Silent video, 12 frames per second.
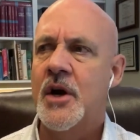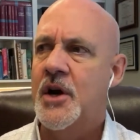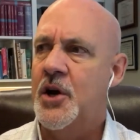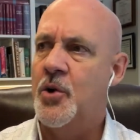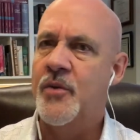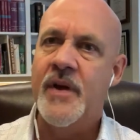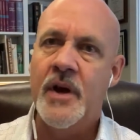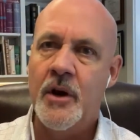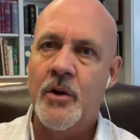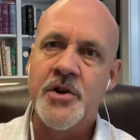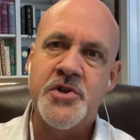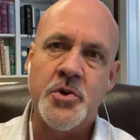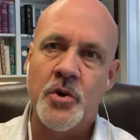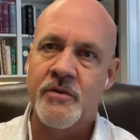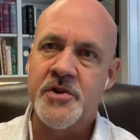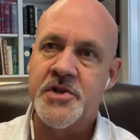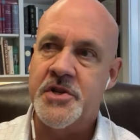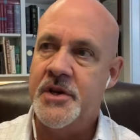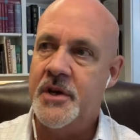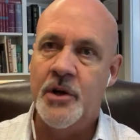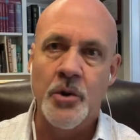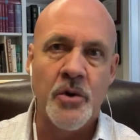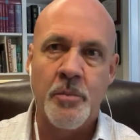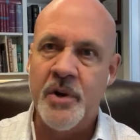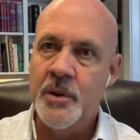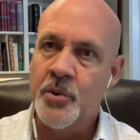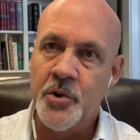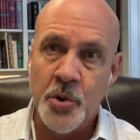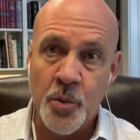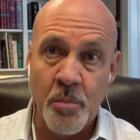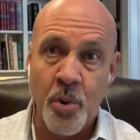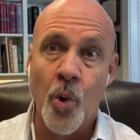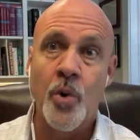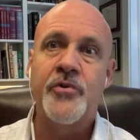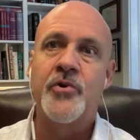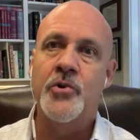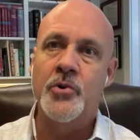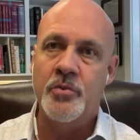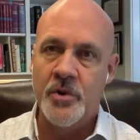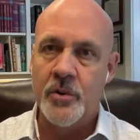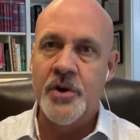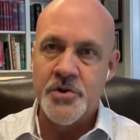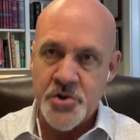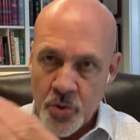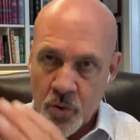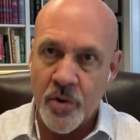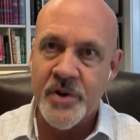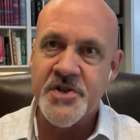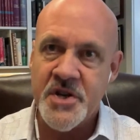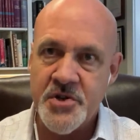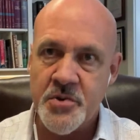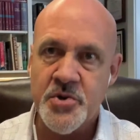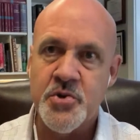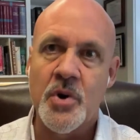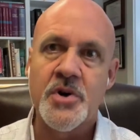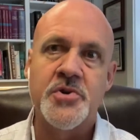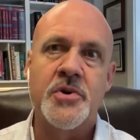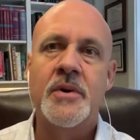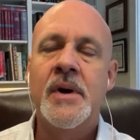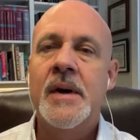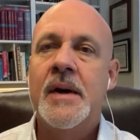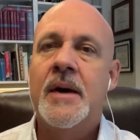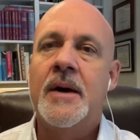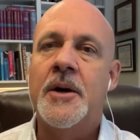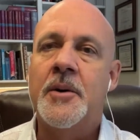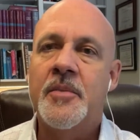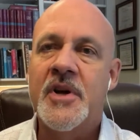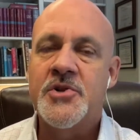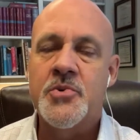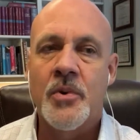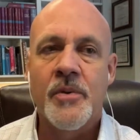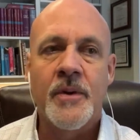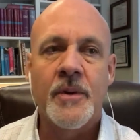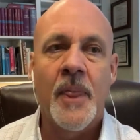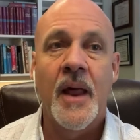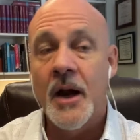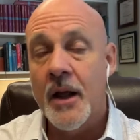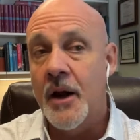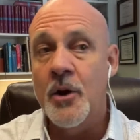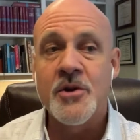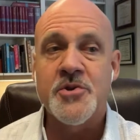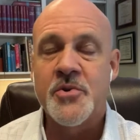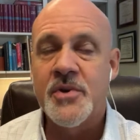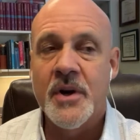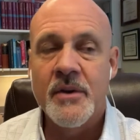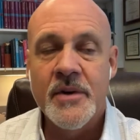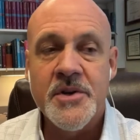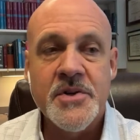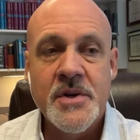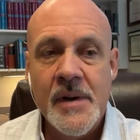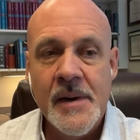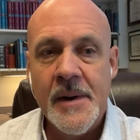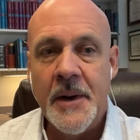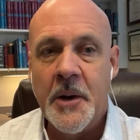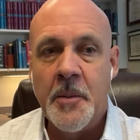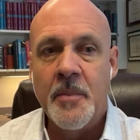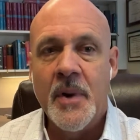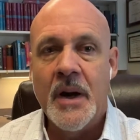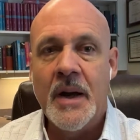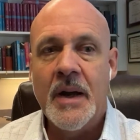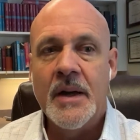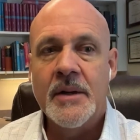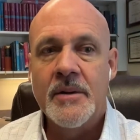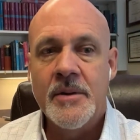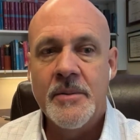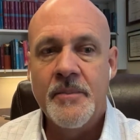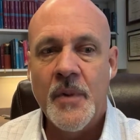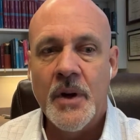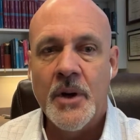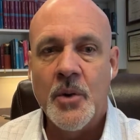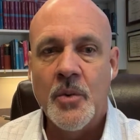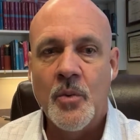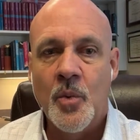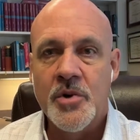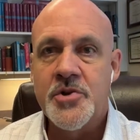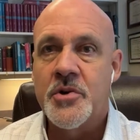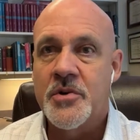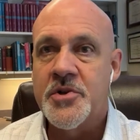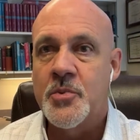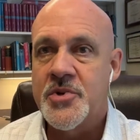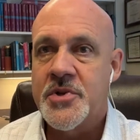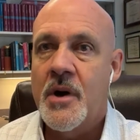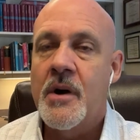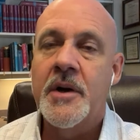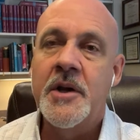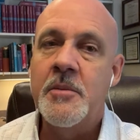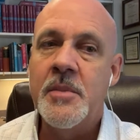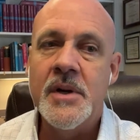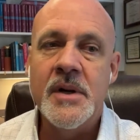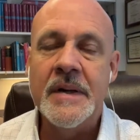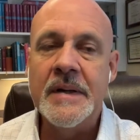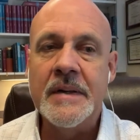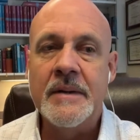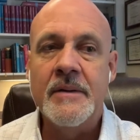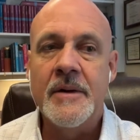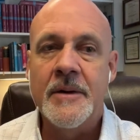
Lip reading: Here are the areas you oversee. Here are the people you report to, you know, here's your organizational structure, that sort of thing. And I'll also tell you this. I had one church that was talking to me, and